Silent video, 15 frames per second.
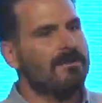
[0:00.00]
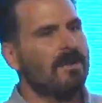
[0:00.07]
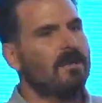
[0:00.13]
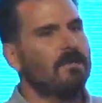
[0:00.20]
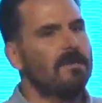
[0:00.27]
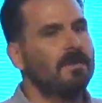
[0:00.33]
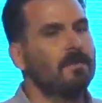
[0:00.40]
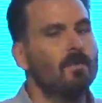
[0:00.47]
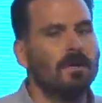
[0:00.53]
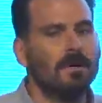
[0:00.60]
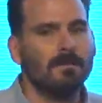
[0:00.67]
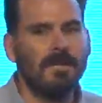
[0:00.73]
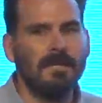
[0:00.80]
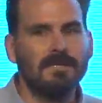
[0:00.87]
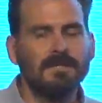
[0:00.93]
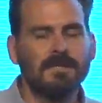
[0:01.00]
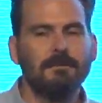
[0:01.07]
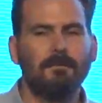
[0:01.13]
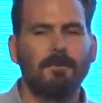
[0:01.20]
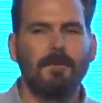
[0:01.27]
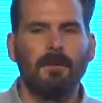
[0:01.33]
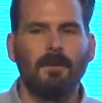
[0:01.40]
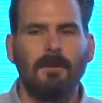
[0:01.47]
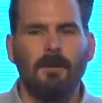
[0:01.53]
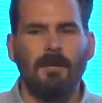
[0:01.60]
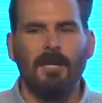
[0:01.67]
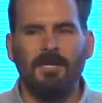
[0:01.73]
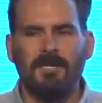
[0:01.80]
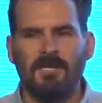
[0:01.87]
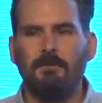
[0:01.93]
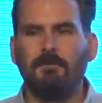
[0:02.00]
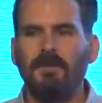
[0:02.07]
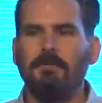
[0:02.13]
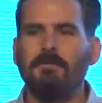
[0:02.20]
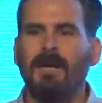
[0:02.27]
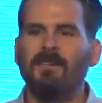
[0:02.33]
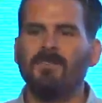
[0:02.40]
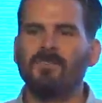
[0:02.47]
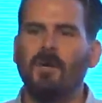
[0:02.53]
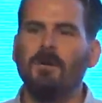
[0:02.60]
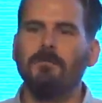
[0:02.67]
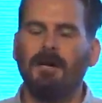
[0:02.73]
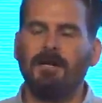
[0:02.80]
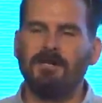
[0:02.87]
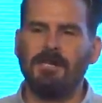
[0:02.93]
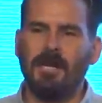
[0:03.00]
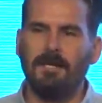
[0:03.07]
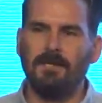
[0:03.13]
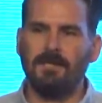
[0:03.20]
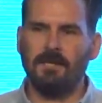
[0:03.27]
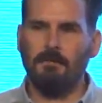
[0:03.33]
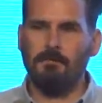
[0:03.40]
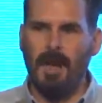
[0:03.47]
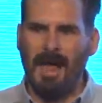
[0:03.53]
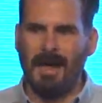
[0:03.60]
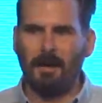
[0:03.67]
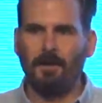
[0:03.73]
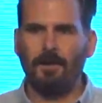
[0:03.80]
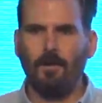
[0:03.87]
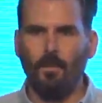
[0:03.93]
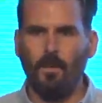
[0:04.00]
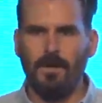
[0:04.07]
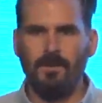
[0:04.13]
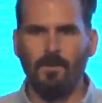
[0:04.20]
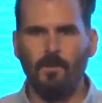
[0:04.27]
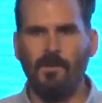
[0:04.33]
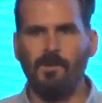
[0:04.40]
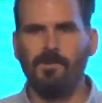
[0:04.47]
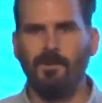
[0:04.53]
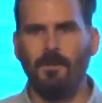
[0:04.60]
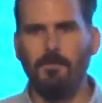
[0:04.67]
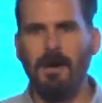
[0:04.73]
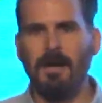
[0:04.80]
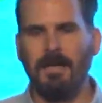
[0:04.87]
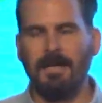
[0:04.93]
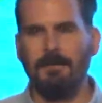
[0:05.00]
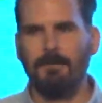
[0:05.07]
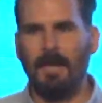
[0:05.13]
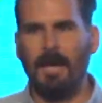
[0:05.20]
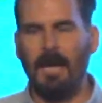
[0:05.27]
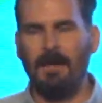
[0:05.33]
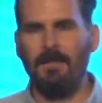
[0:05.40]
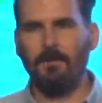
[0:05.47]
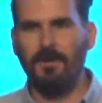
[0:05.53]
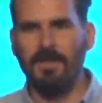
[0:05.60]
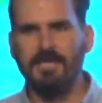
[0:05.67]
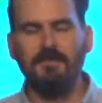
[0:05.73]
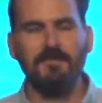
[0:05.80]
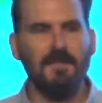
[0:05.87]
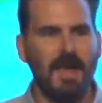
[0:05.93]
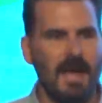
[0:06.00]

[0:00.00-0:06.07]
is going to be the workplace. It simply makes so much sense to bank where you earn your money. And the reason for